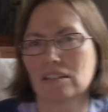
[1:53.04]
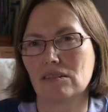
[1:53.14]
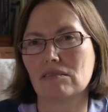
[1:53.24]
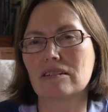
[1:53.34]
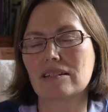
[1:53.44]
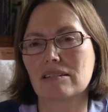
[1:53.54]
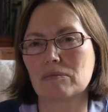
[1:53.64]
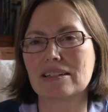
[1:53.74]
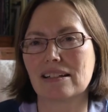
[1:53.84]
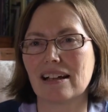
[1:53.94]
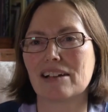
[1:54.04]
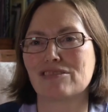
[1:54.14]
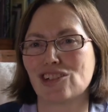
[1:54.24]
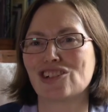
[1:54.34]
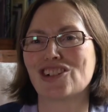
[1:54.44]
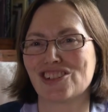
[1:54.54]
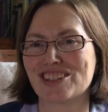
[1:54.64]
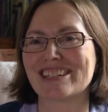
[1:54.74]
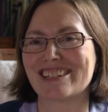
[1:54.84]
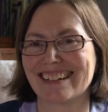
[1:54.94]
Autism is a lifelong
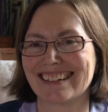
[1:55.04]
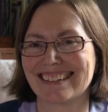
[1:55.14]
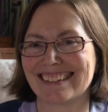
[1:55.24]
condition.